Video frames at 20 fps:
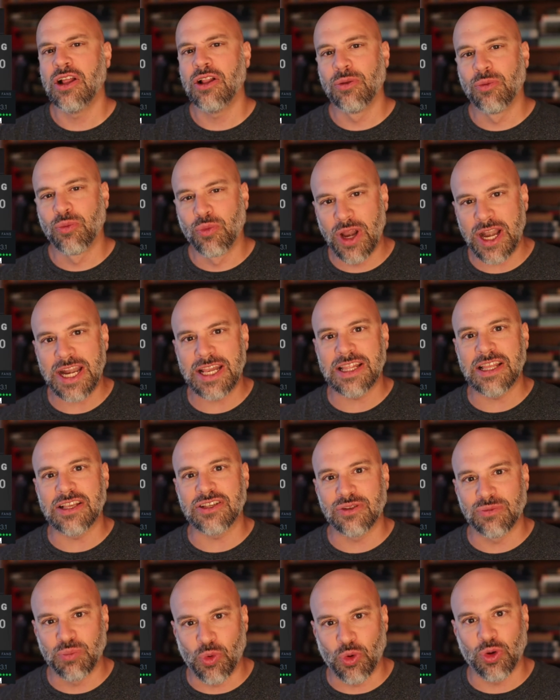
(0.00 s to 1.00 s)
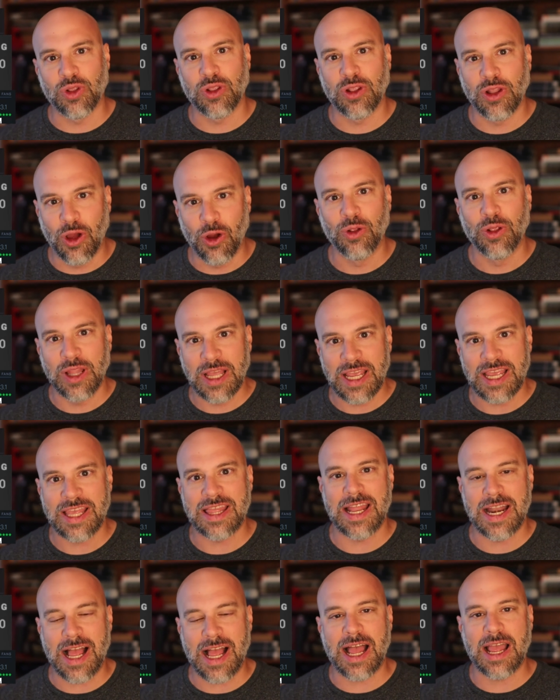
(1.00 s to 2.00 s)
rating this more lowly
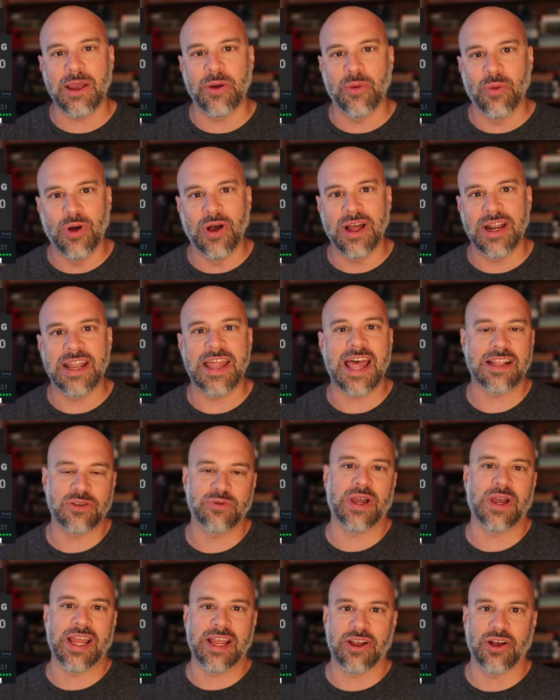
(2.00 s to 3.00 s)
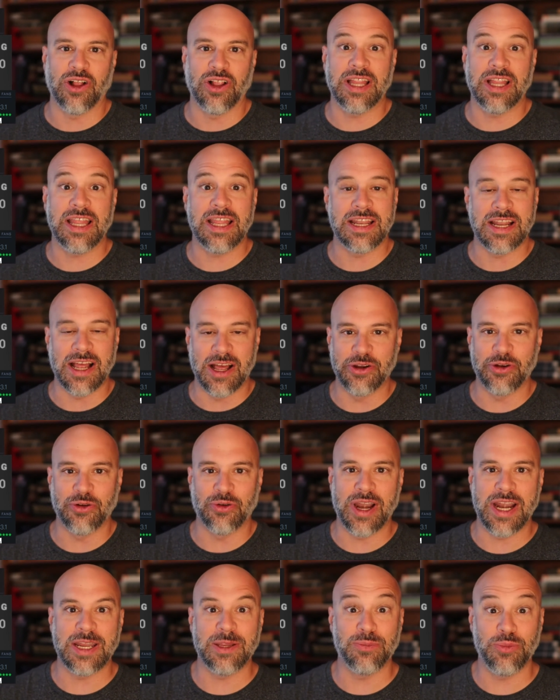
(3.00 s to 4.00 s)
than I would. That's why I call it an underrated